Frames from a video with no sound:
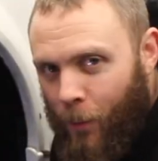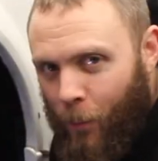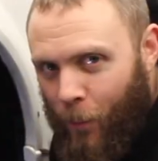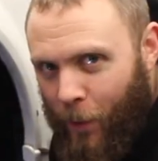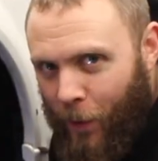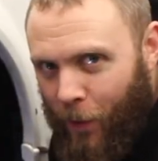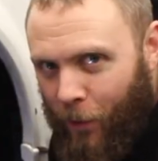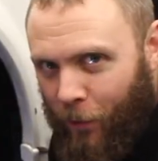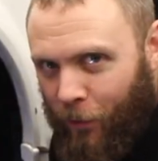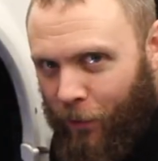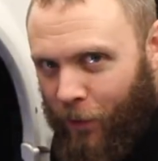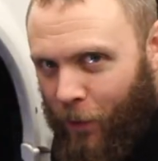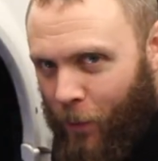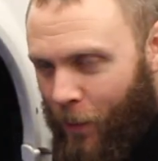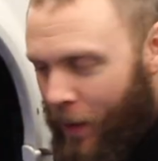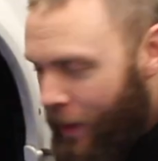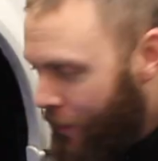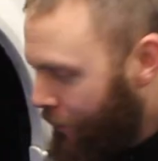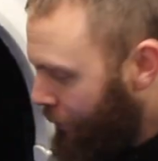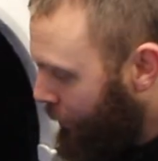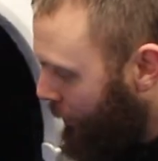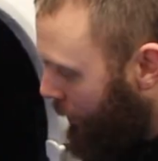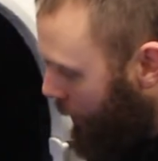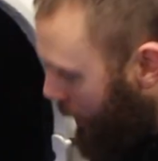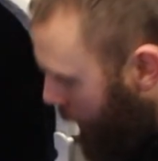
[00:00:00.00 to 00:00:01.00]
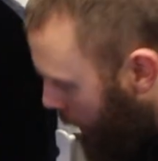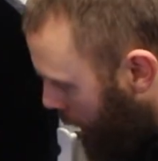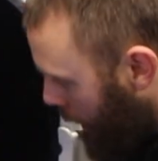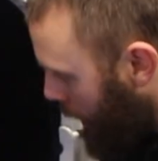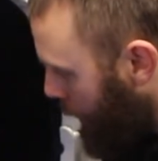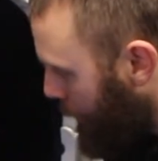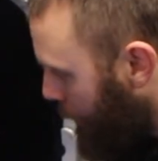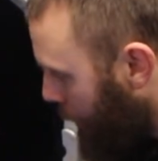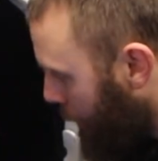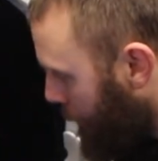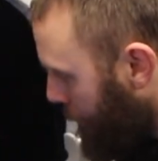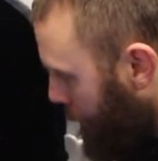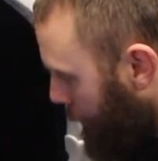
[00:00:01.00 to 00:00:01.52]
we are still waiting for a
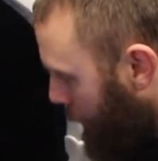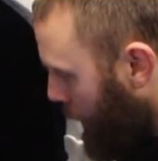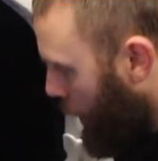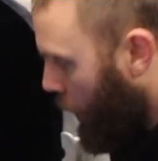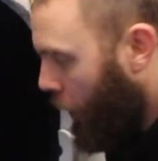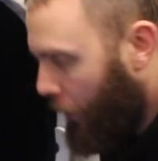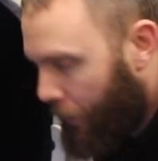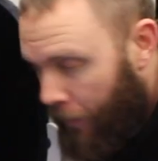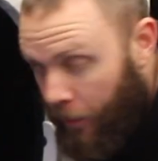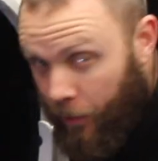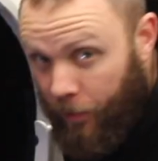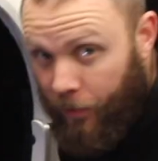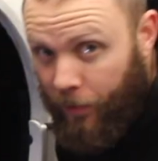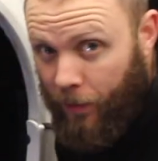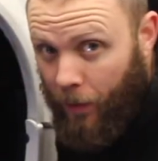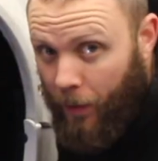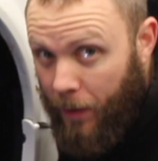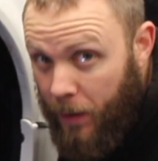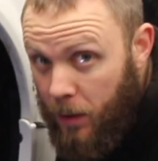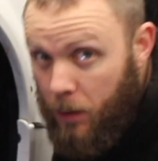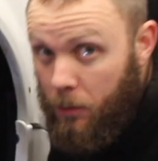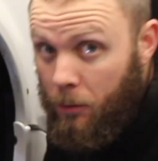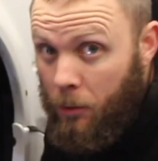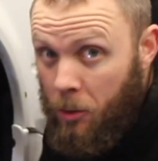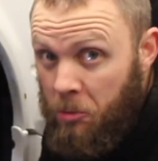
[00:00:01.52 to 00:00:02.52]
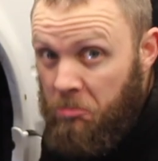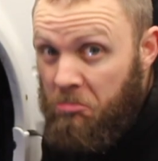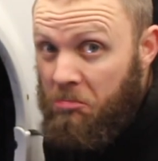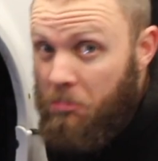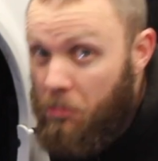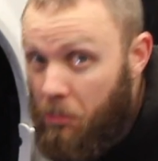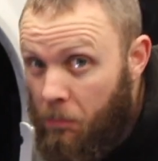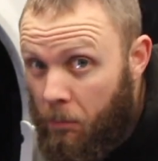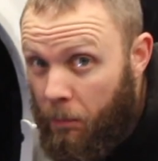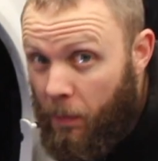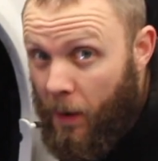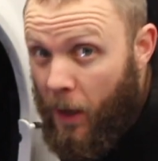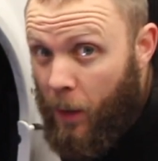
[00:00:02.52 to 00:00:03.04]
hub on this side,
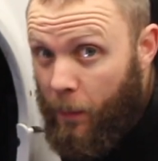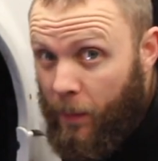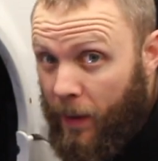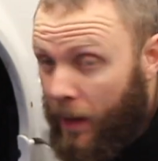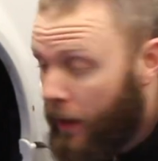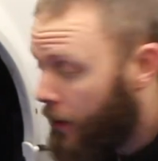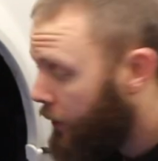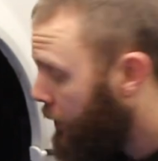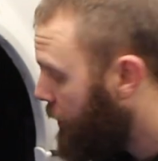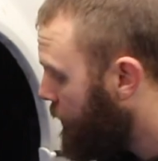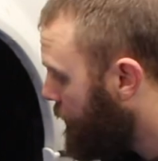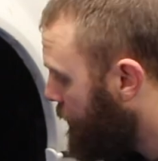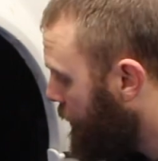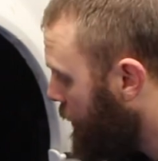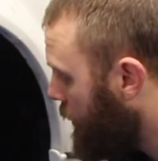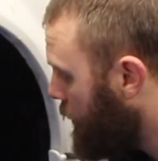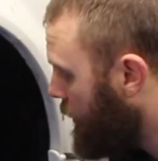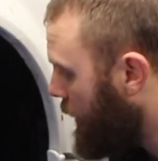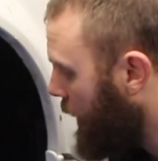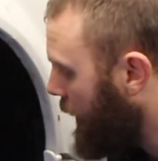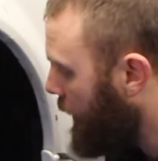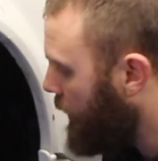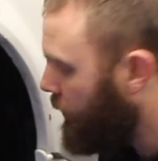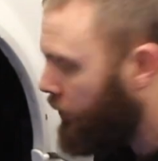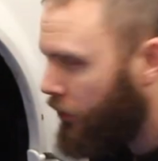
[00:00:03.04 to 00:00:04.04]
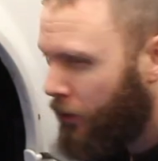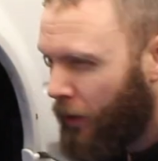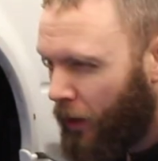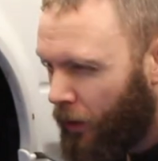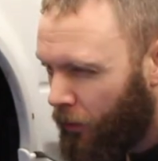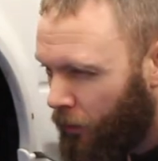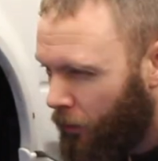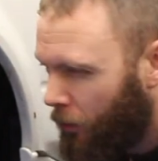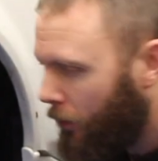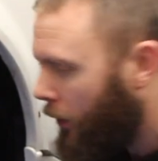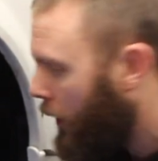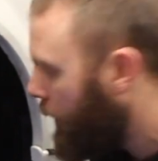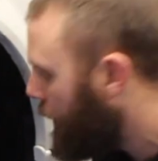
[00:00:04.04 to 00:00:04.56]
but it'll be here in a few days, so
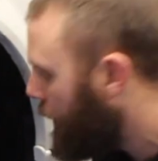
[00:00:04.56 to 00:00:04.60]
that's all